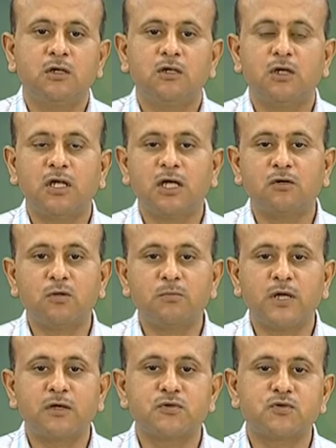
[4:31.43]
Now, electron
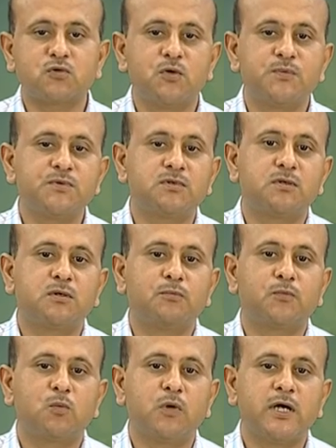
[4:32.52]
microscopes
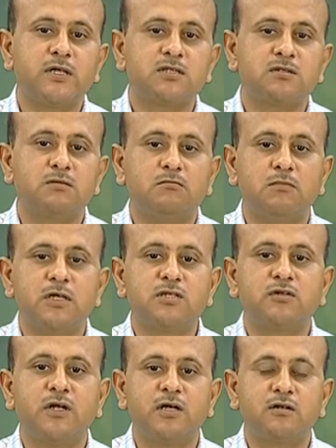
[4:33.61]
provides much
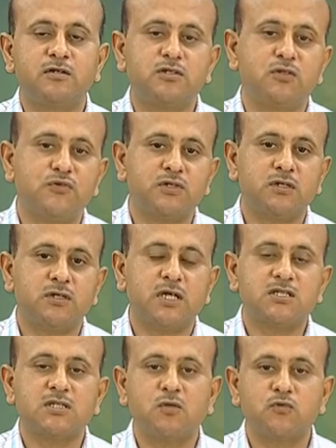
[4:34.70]
greater resolution
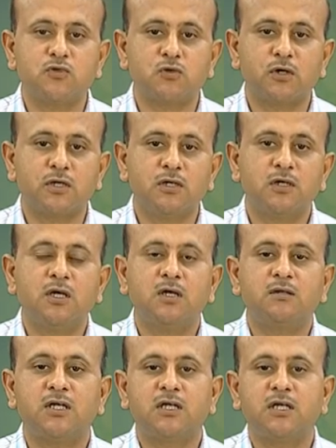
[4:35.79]
as I was talking
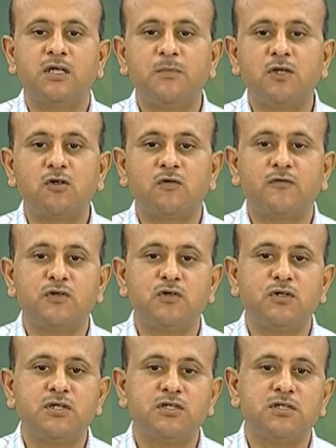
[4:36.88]
that limit of
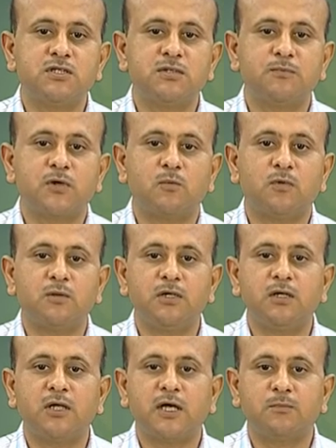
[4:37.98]
resolution is a problem
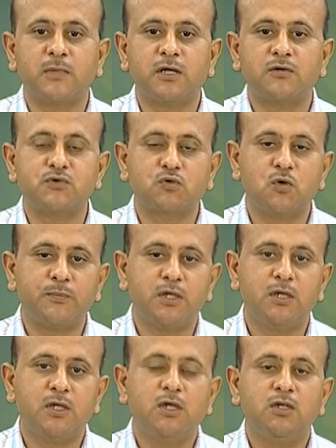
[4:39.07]
in light microscopy.
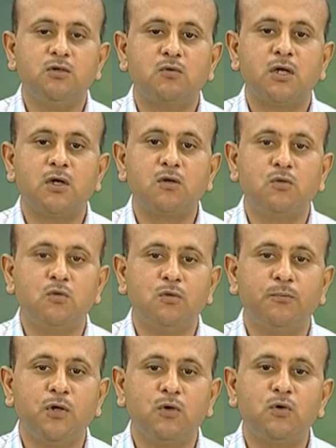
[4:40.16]
You cannot go
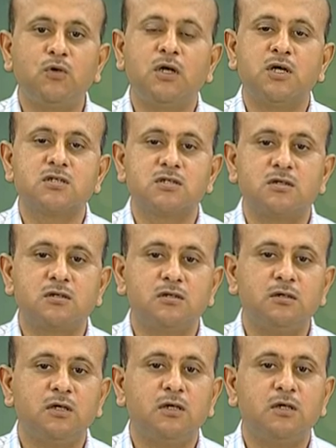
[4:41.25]
below a certain
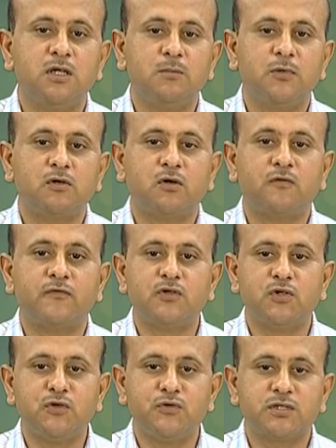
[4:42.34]
limit of
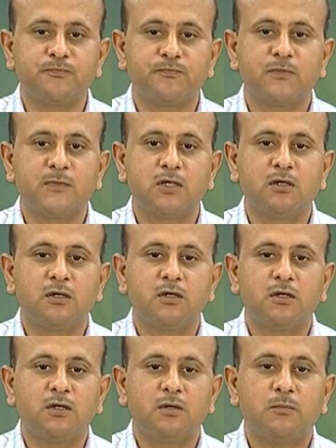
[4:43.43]
resolution,
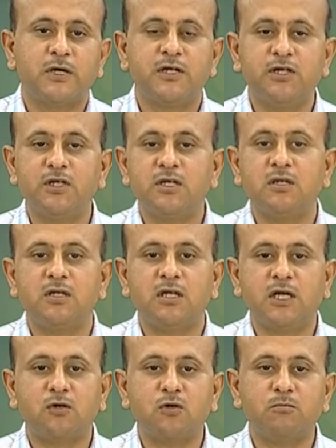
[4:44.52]
but here in
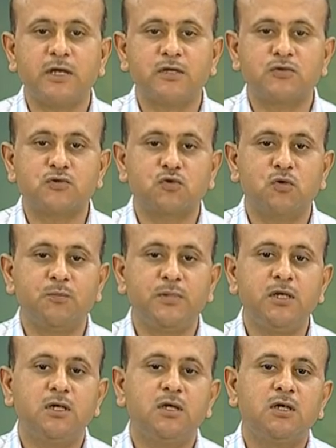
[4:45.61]
electron
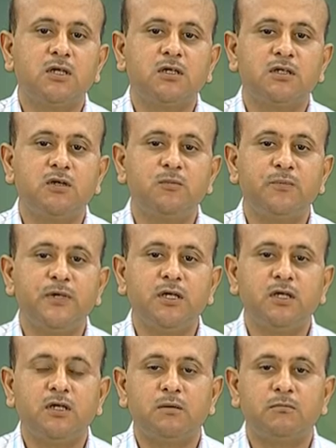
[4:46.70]
microscopy there will be
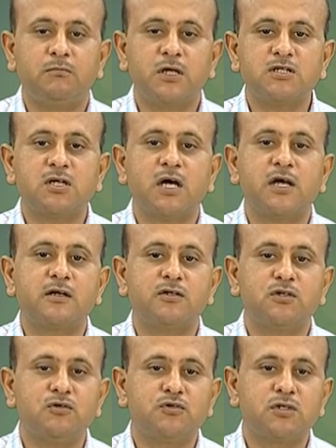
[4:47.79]
much higher
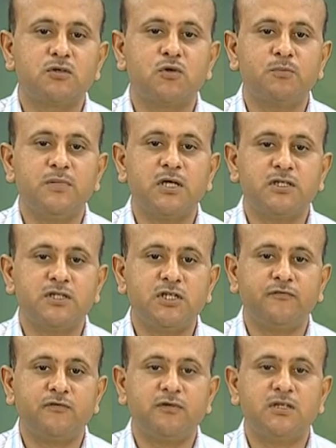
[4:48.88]
resolution could be
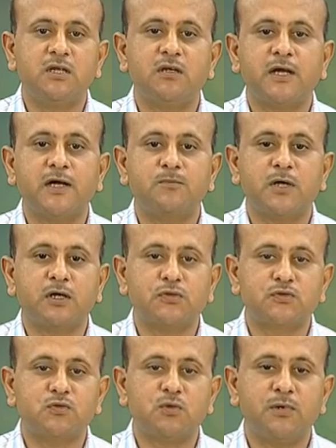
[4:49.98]
achieved than light
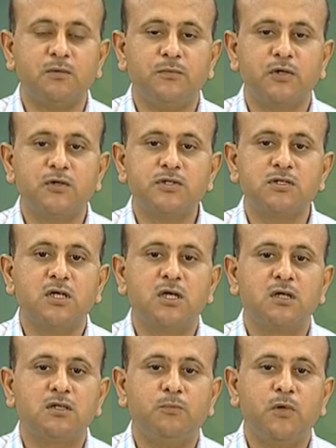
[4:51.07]
microscopy because
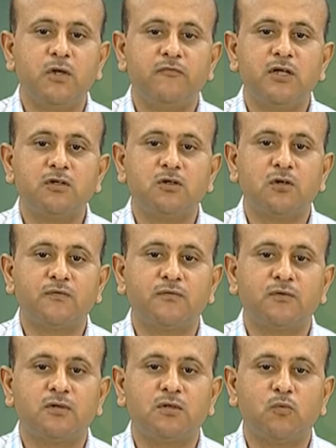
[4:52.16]
the wavelength of
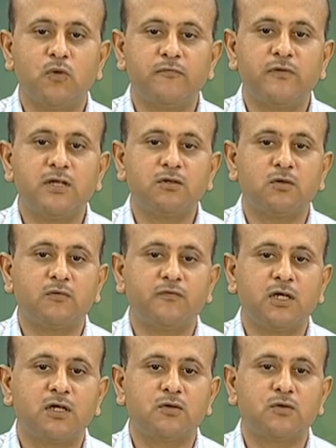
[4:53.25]
the wavelength of
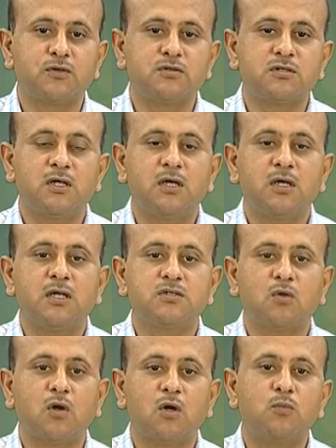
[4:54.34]
electrons is
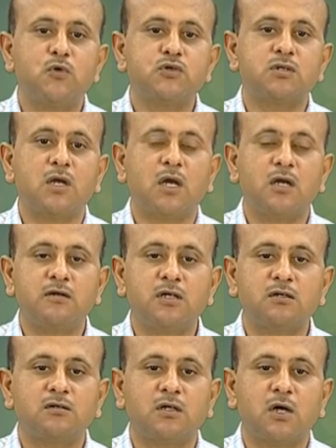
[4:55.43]
almost
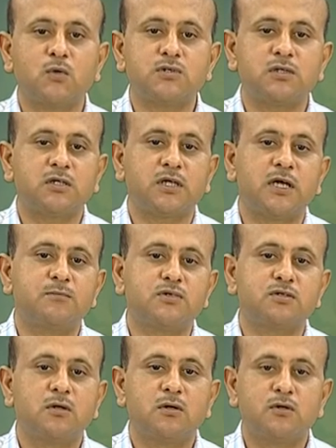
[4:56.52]
100,000 times
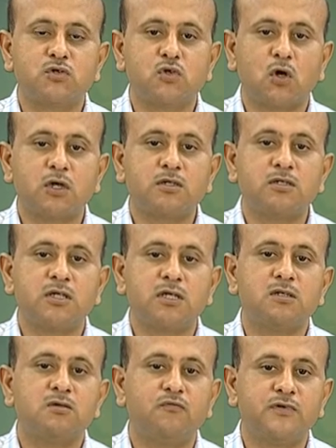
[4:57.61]
shorter than
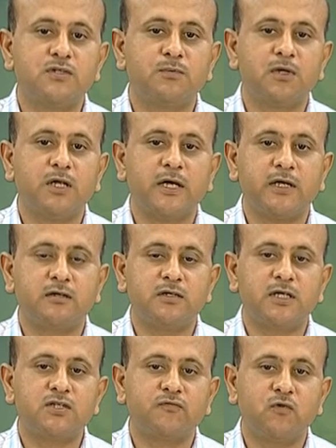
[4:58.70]
visible light
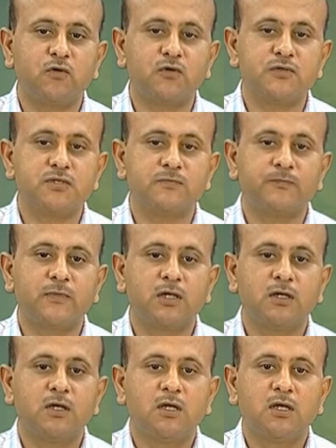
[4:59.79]
that is photons.
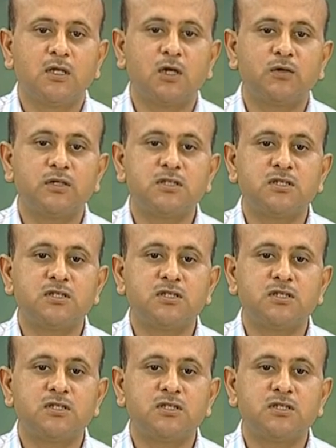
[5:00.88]
Now, this